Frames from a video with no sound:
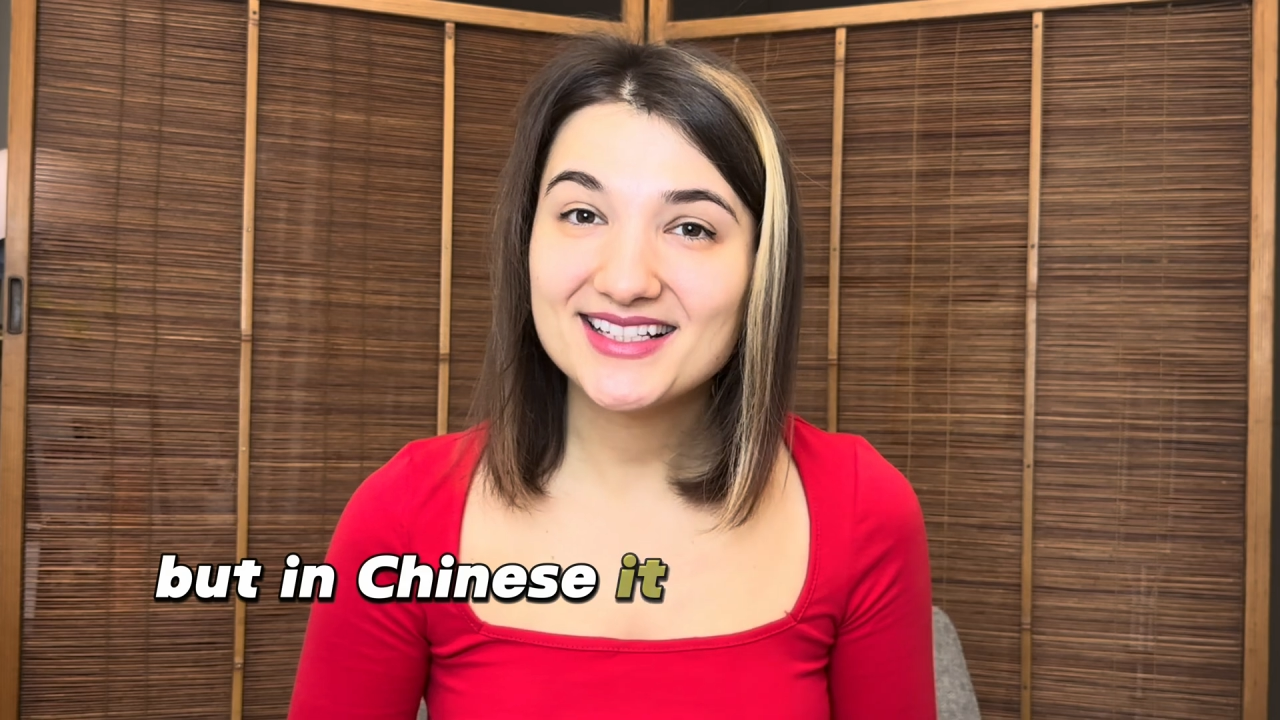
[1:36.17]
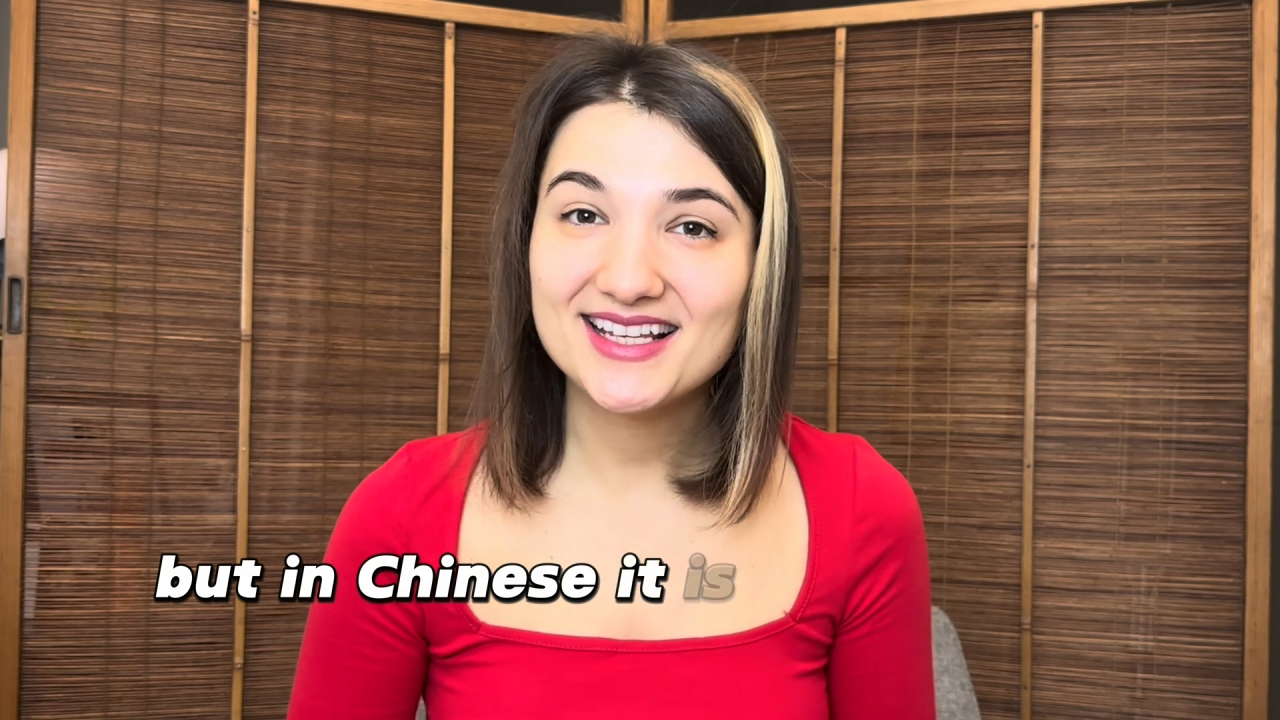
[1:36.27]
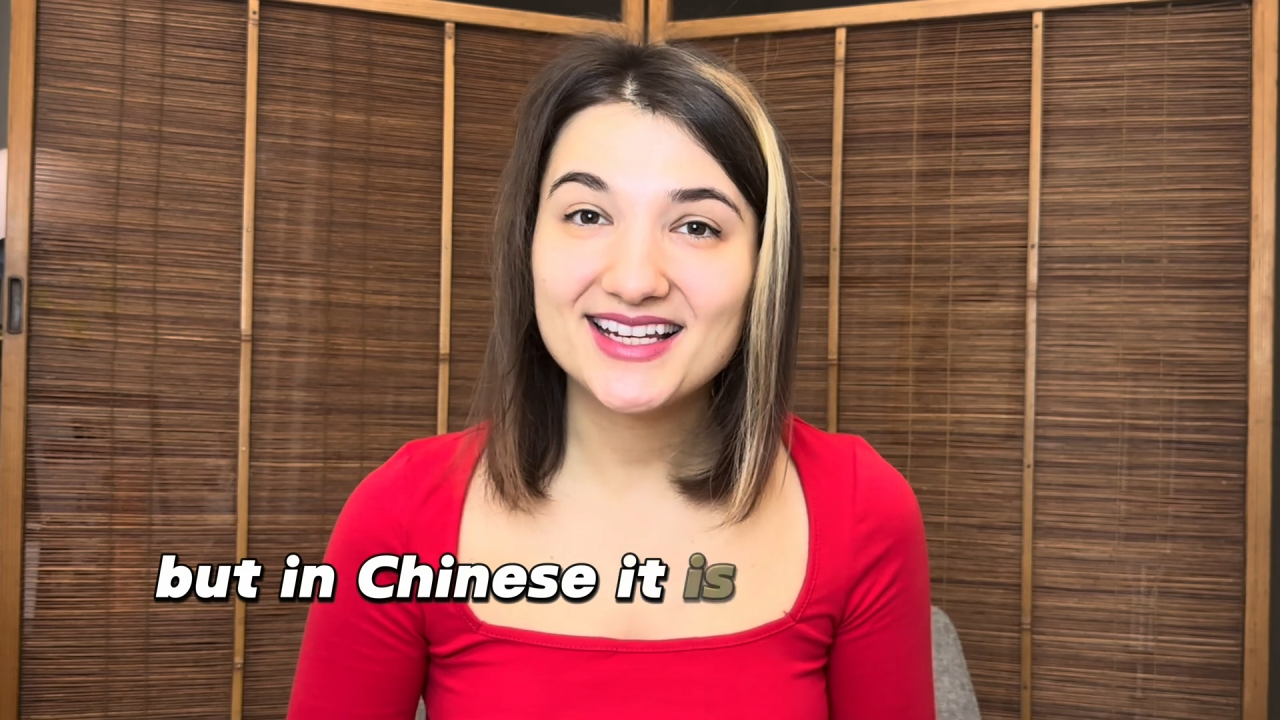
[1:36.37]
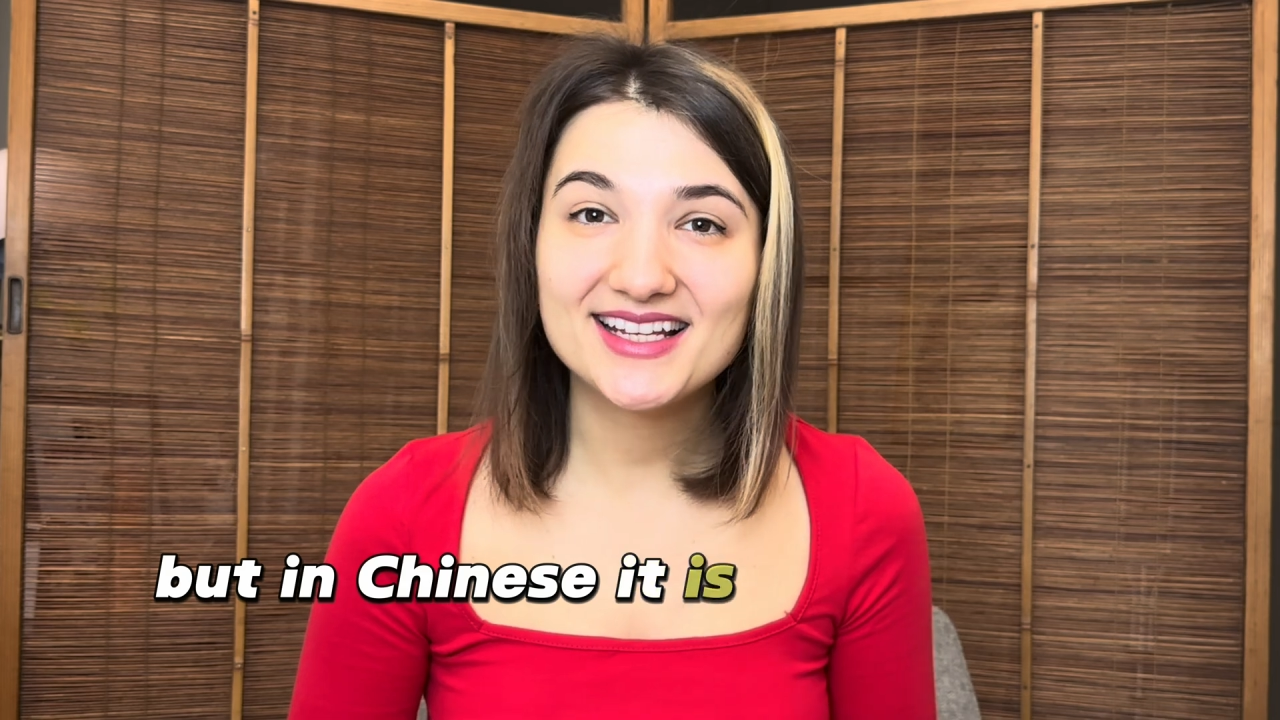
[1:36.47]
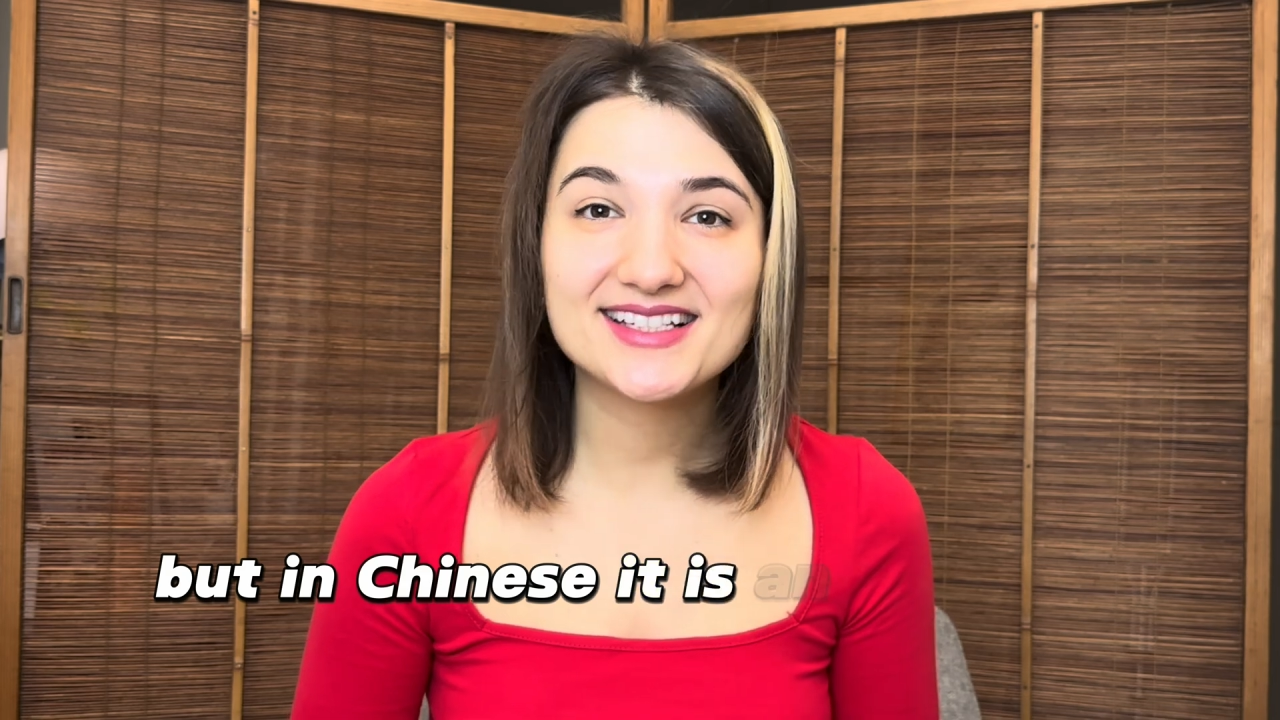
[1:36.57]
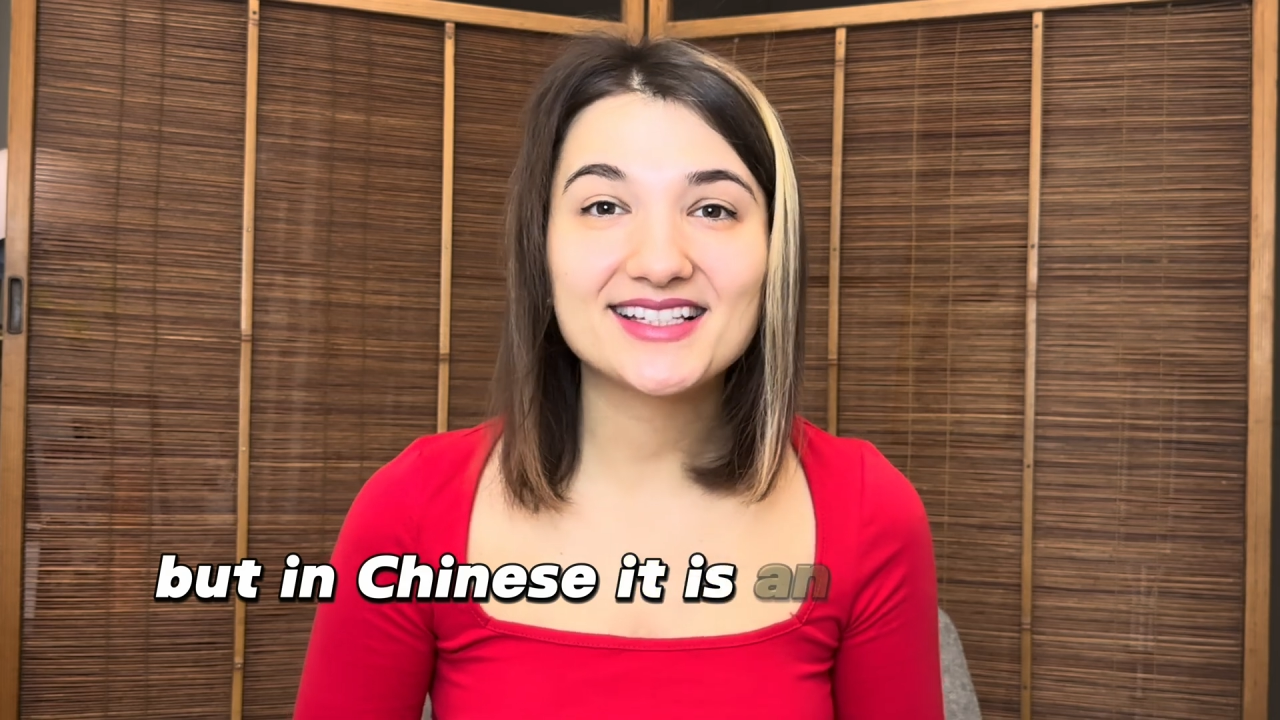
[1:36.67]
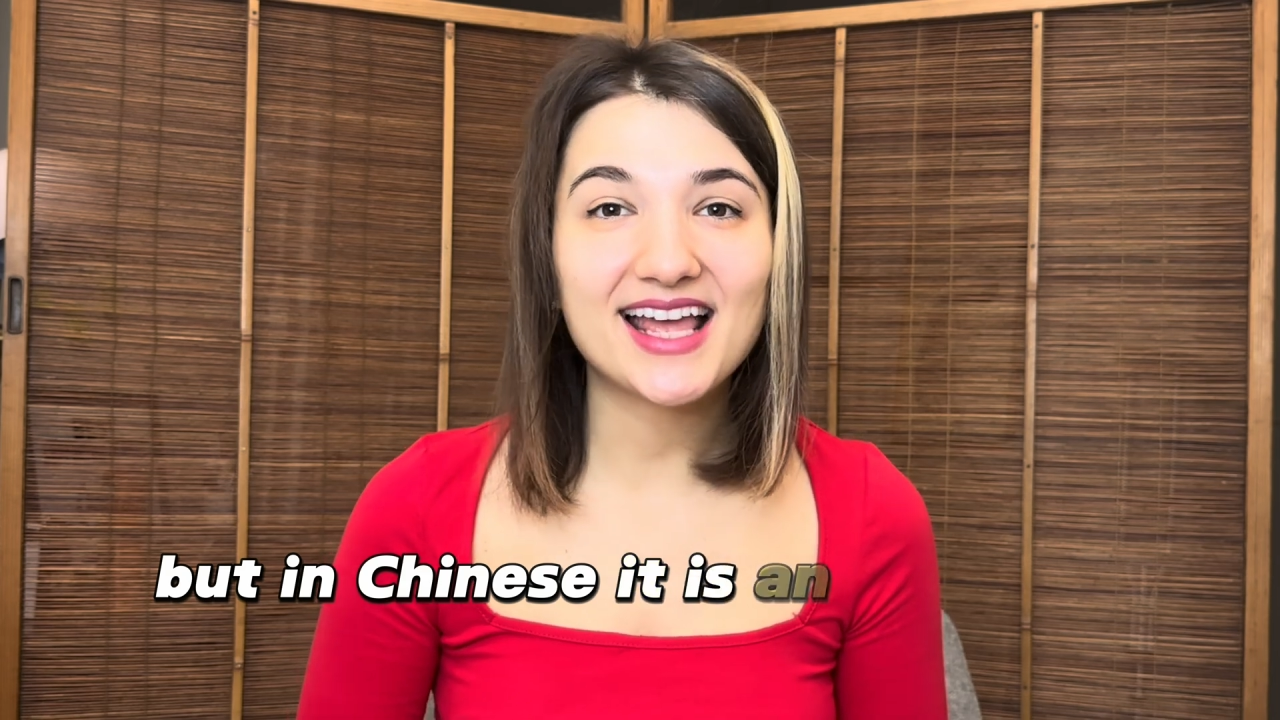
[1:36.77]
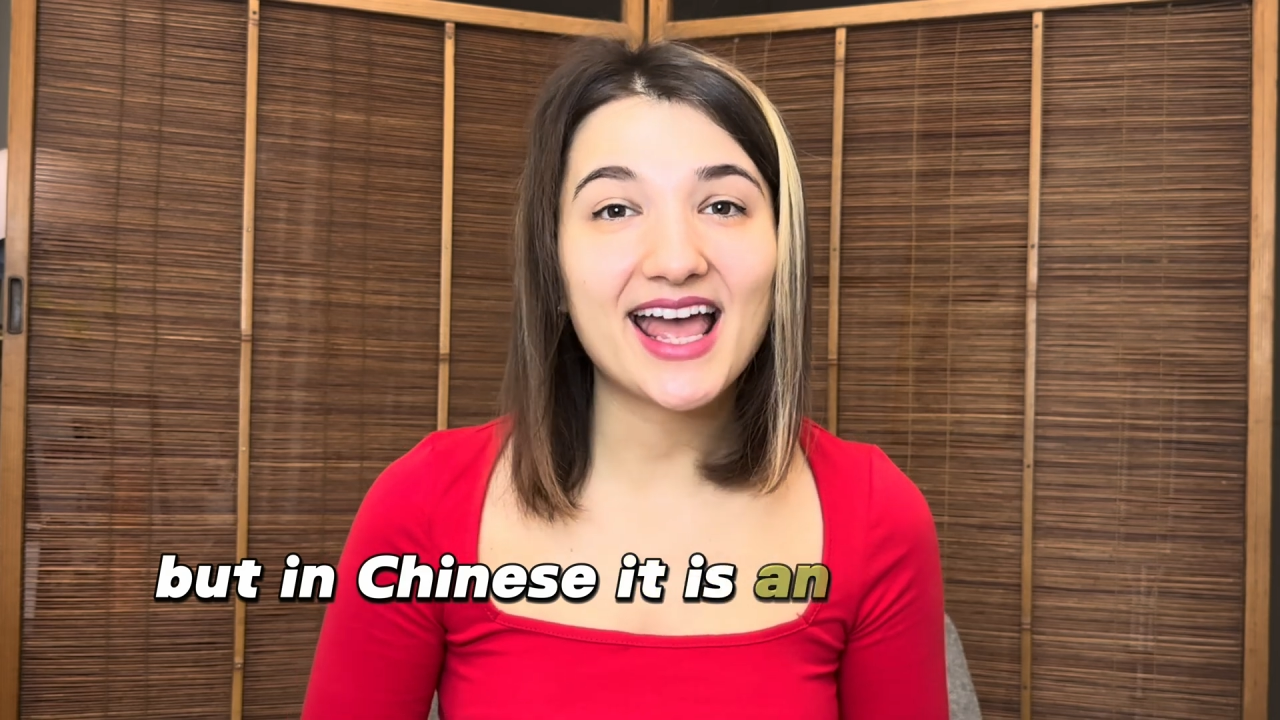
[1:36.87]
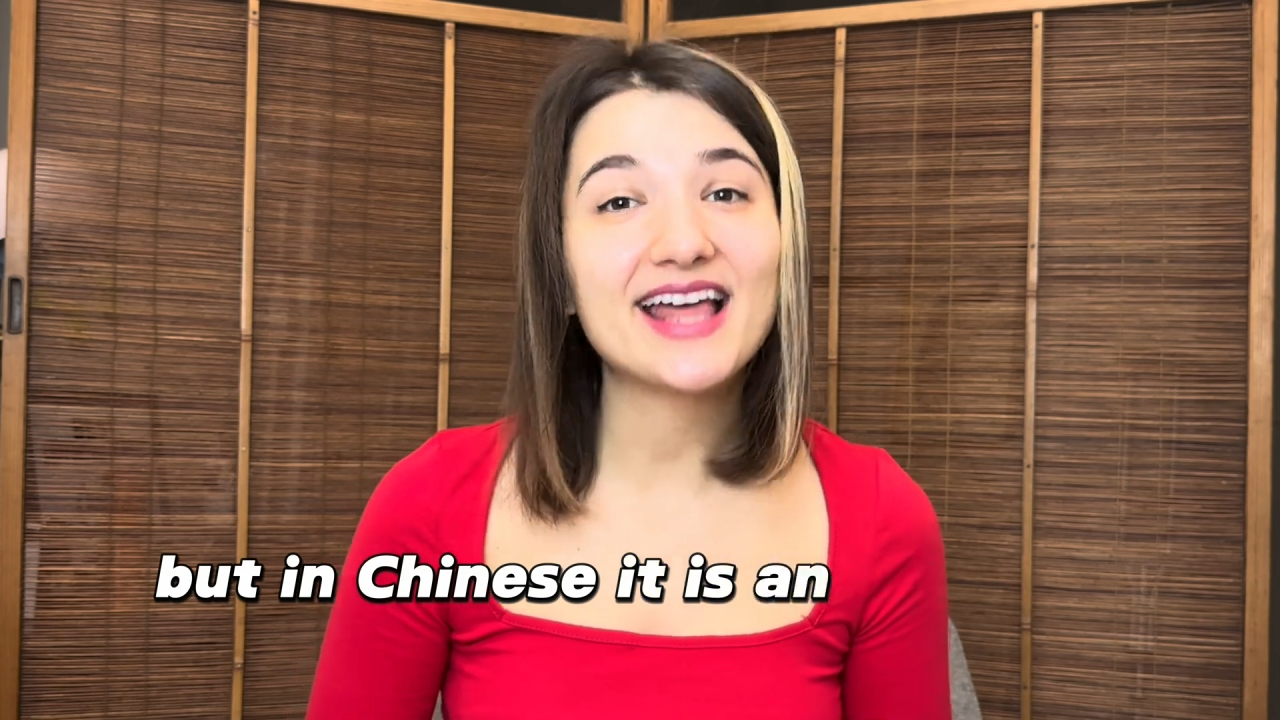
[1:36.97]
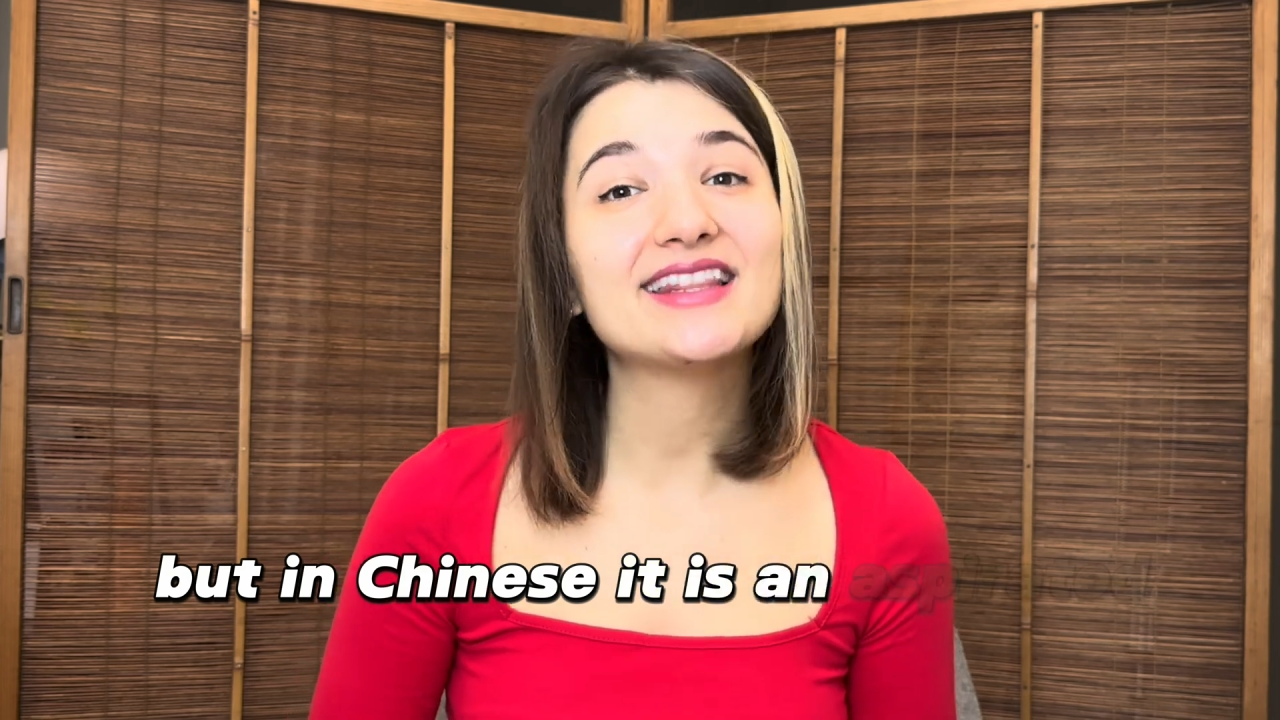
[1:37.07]
it is
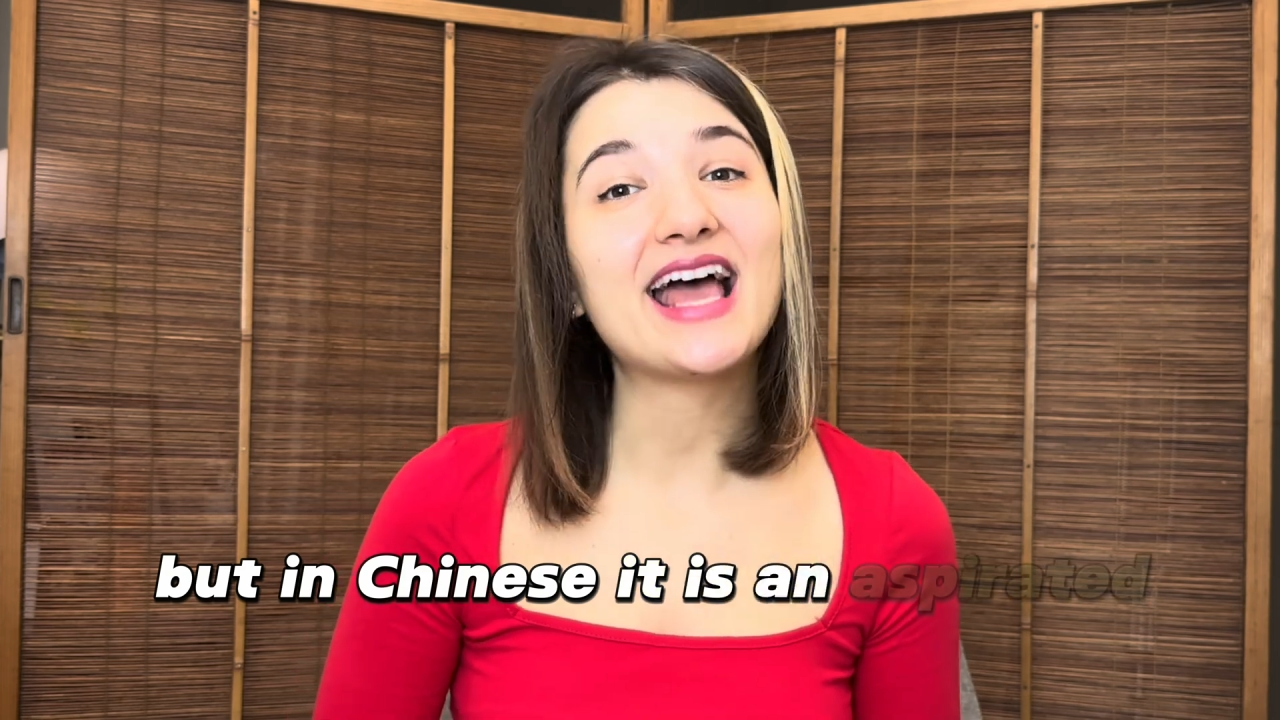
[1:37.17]
an